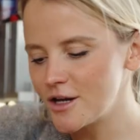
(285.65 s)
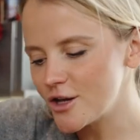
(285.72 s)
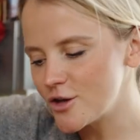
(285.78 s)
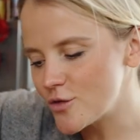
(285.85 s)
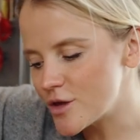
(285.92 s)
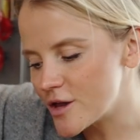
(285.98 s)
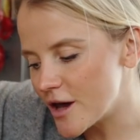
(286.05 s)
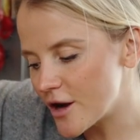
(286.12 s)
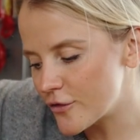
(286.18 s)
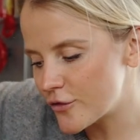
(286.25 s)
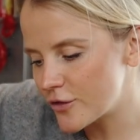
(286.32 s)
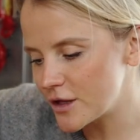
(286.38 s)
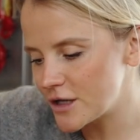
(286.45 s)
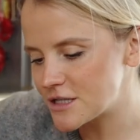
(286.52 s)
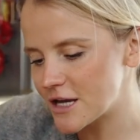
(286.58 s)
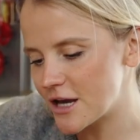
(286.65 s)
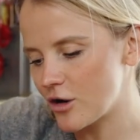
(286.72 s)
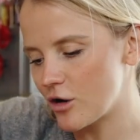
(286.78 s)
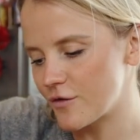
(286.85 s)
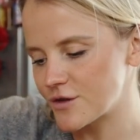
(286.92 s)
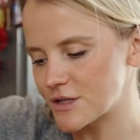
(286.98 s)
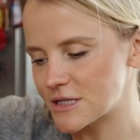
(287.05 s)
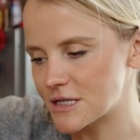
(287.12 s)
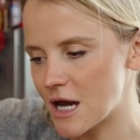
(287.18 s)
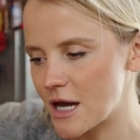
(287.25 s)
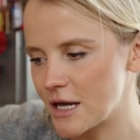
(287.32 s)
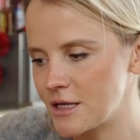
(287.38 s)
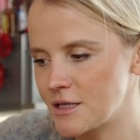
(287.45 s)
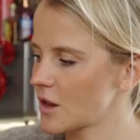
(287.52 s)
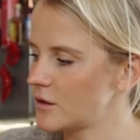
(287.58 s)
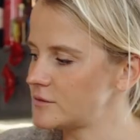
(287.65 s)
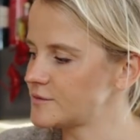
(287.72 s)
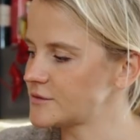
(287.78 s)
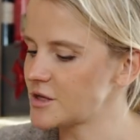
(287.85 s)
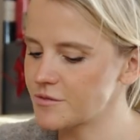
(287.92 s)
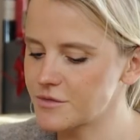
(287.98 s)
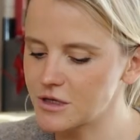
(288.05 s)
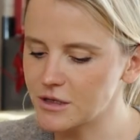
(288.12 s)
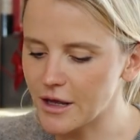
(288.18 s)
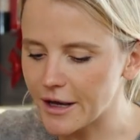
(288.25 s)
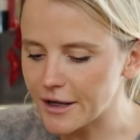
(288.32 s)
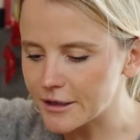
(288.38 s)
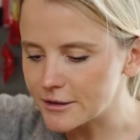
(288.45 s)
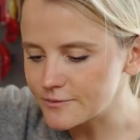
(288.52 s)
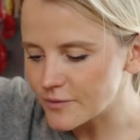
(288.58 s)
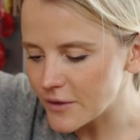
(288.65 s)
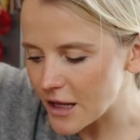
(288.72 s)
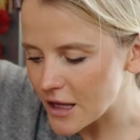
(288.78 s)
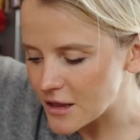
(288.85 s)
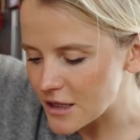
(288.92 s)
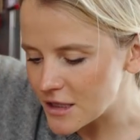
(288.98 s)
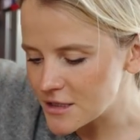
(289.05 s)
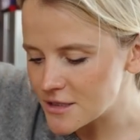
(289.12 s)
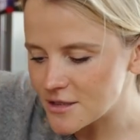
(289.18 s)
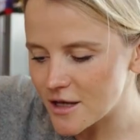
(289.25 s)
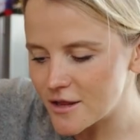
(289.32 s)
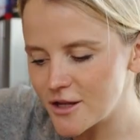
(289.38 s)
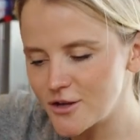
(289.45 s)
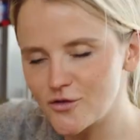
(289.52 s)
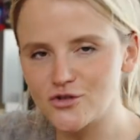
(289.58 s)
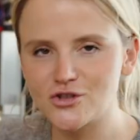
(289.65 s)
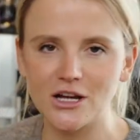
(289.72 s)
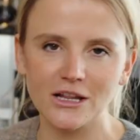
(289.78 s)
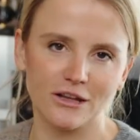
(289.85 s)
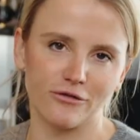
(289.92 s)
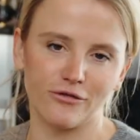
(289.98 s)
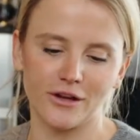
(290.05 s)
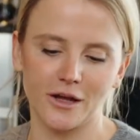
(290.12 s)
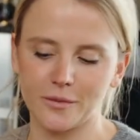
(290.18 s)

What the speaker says: you carefully take off the sides, something like this, and then you gently flip.